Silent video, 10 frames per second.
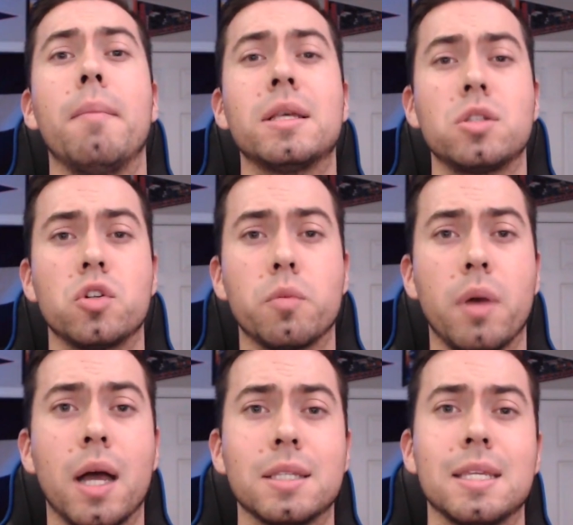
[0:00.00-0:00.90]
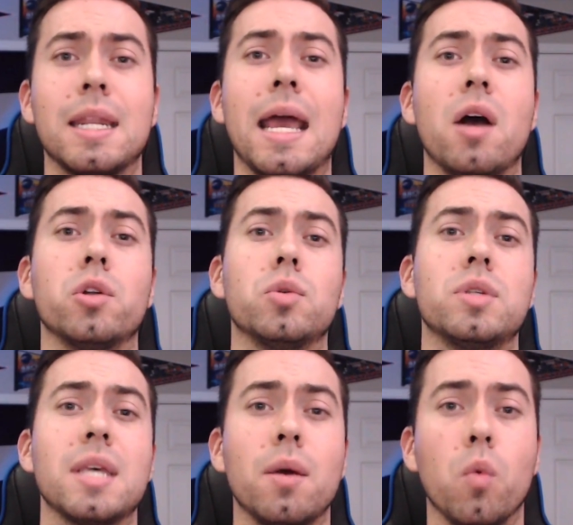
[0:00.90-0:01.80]
messenger bots and how to
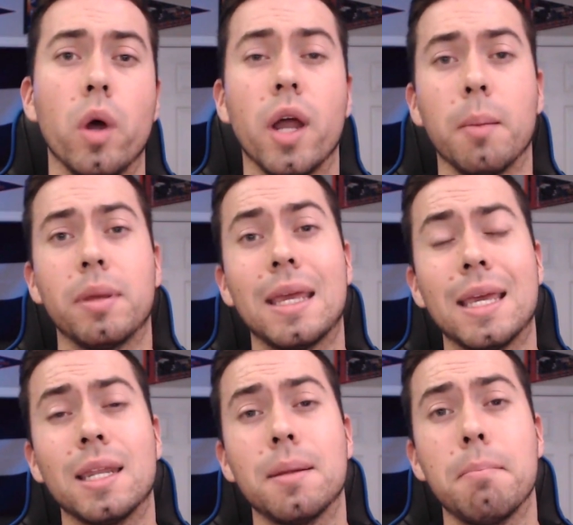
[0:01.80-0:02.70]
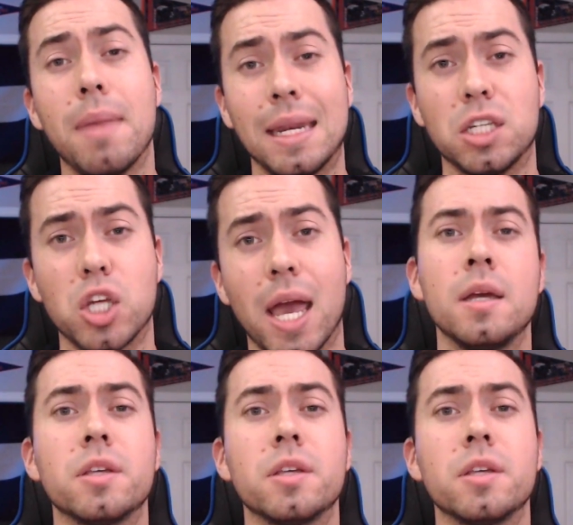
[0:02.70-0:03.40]
set one up in ManyChat.